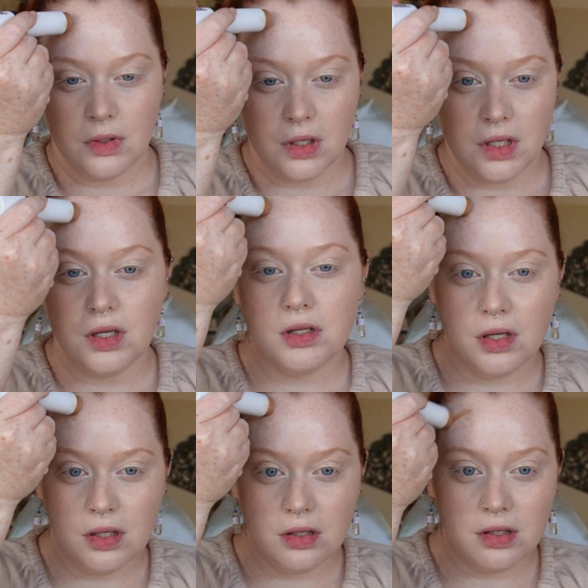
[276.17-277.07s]
And
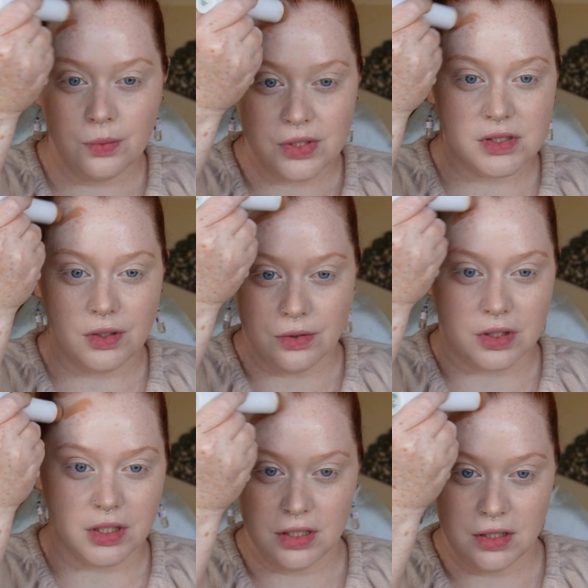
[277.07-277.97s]
it was so
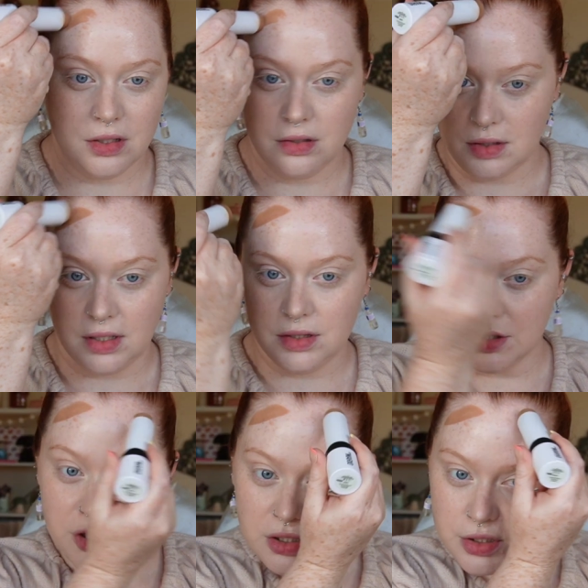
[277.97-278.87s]
good that the
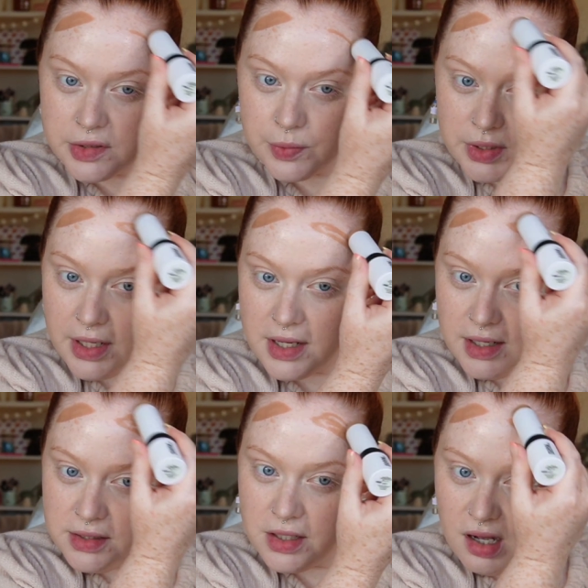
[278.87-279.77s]
judges were like
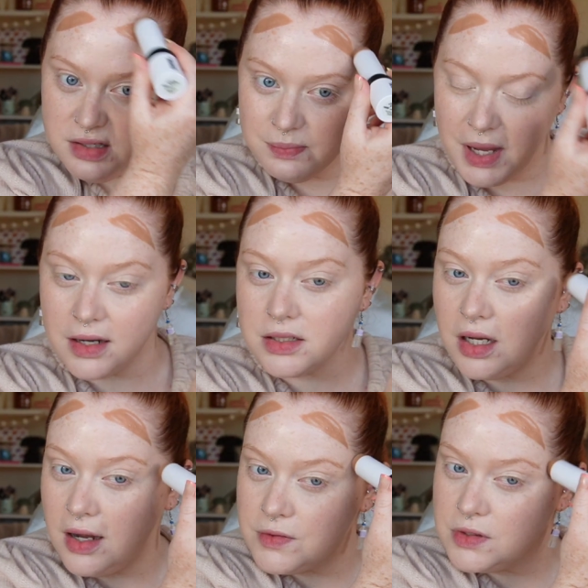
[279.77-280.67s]
kind of godsmacked
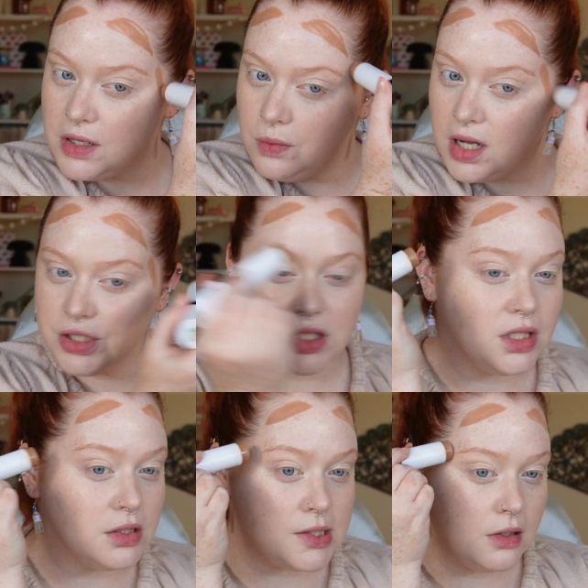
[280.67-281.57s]
after they watched
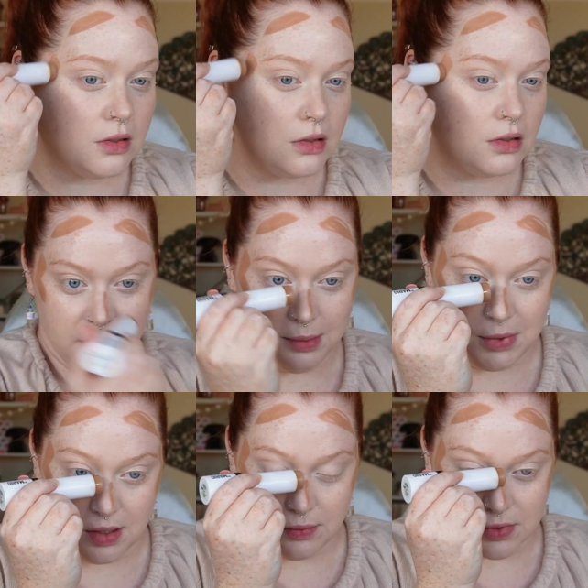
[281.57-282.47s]
it,
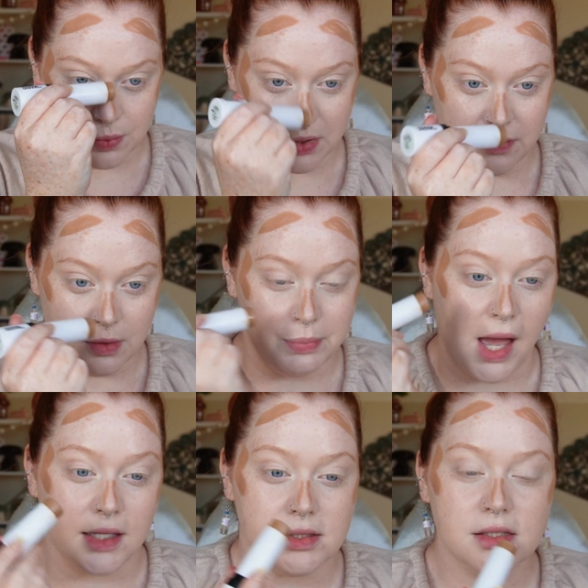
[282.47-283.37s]
claiming it was one of the
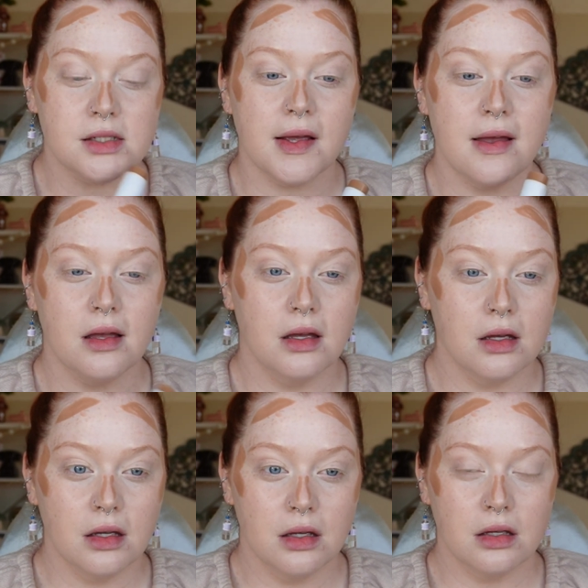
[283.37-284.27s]
best
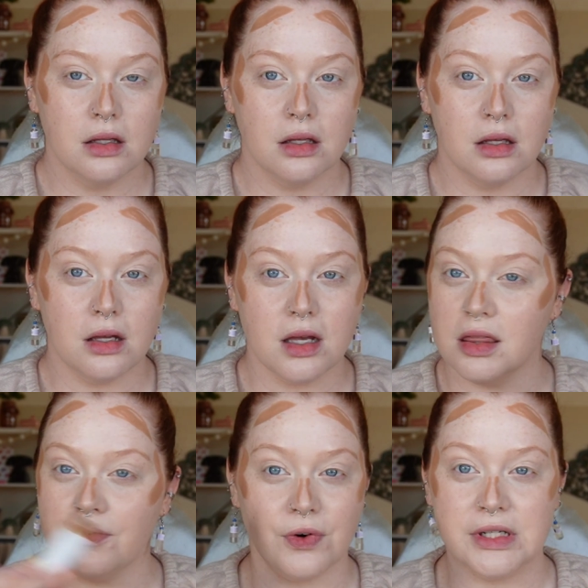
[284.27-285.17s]
in
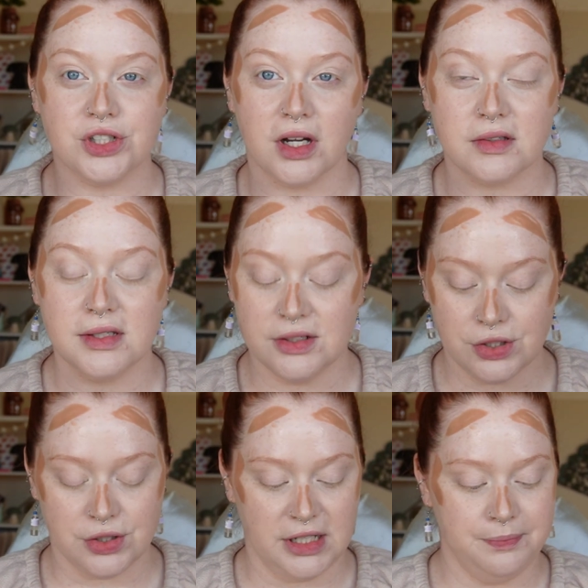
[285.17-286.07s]
the franchise
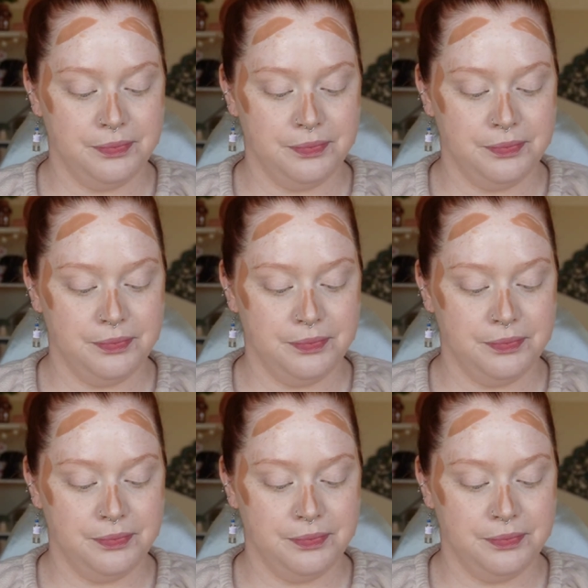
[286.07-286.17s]
history,